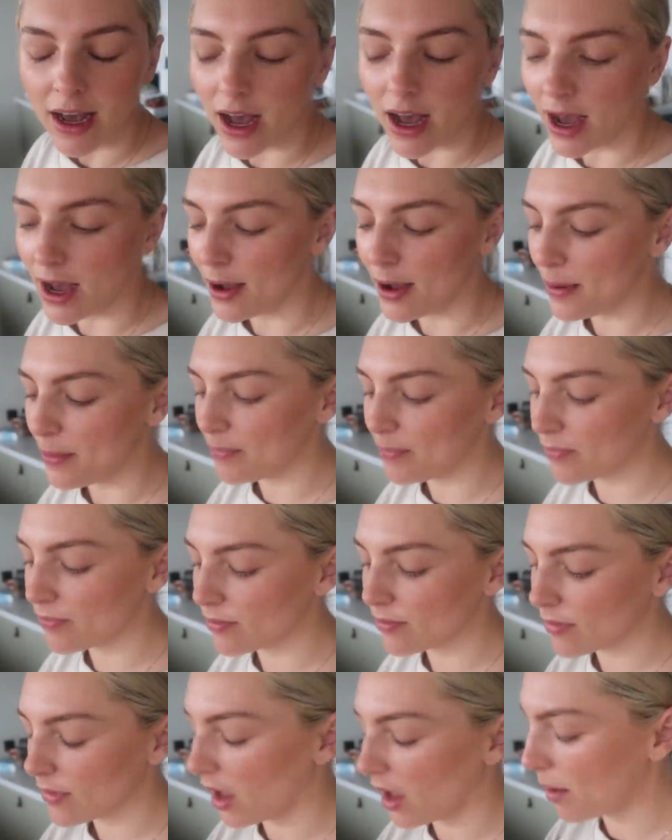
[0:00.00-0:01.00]

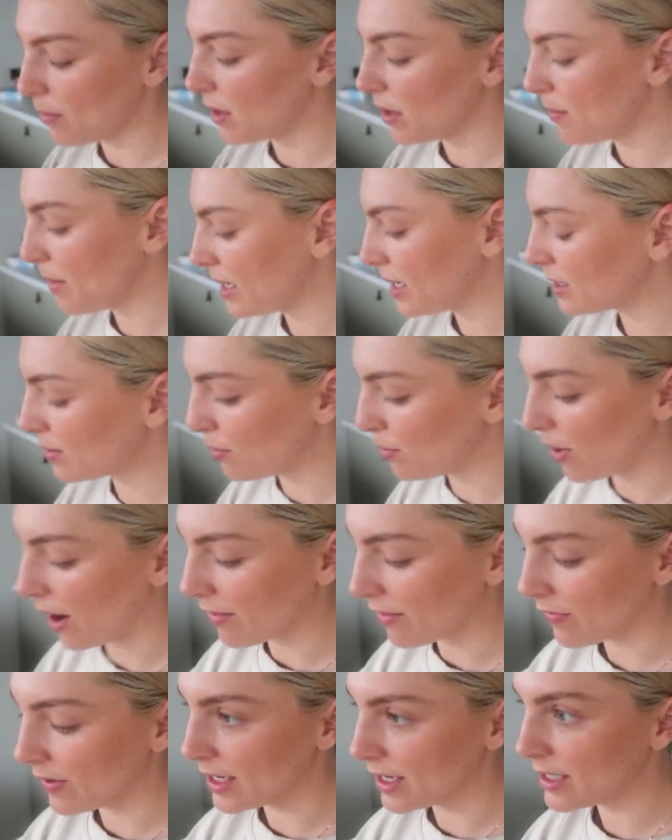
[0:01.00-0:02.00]
I'm gonna make some
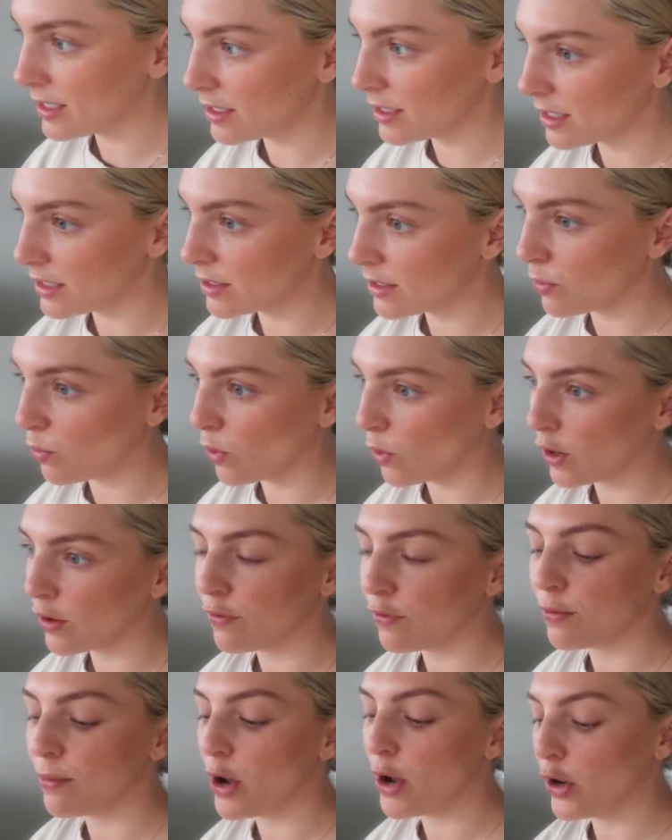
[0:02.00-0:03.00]
breakfast. It's a work
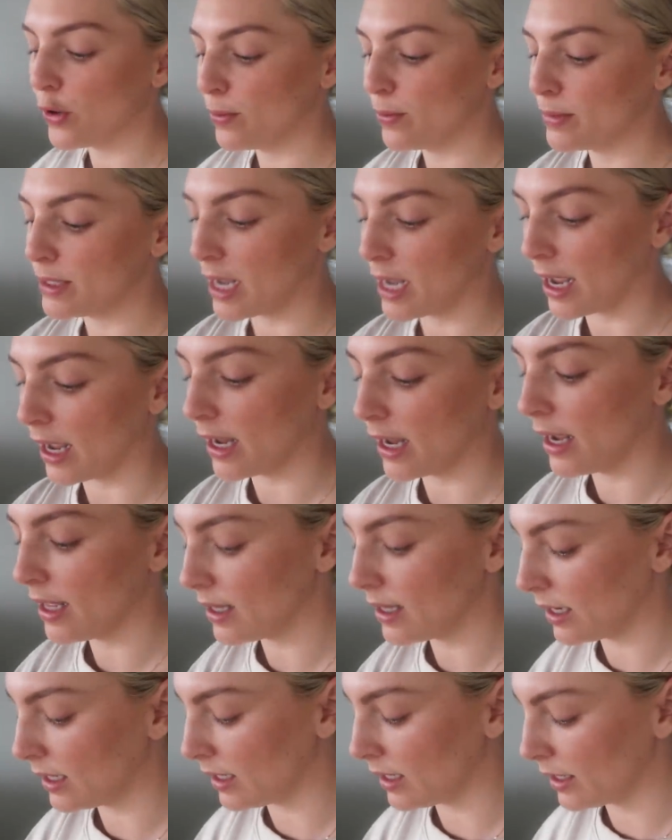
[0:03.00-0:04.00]
from home day.
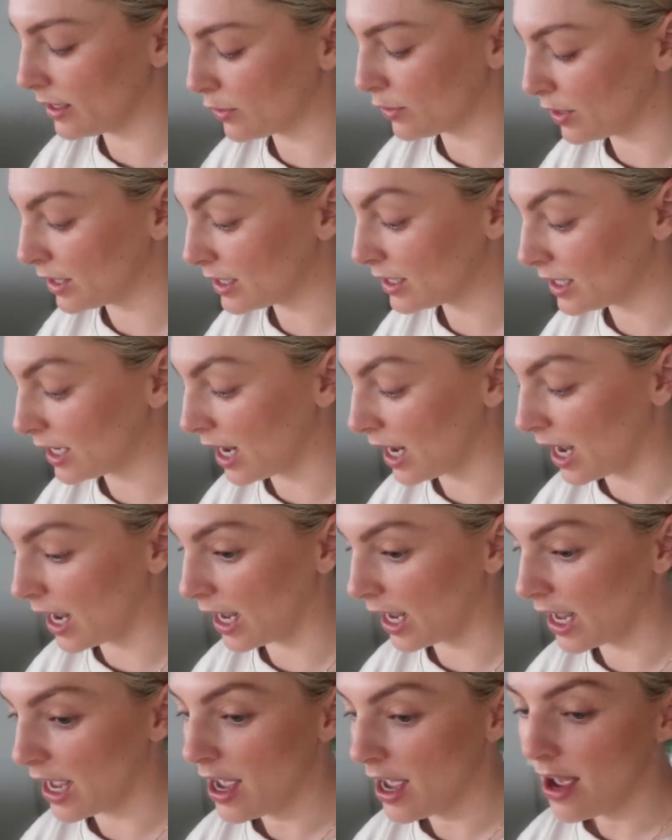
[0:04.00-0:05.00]
And then later on
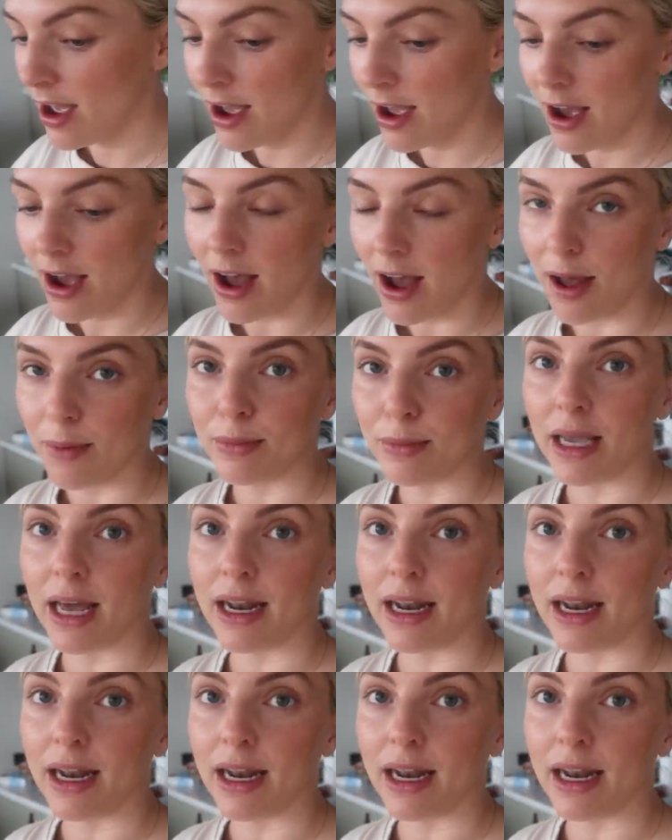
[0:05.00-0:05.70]
today, I'm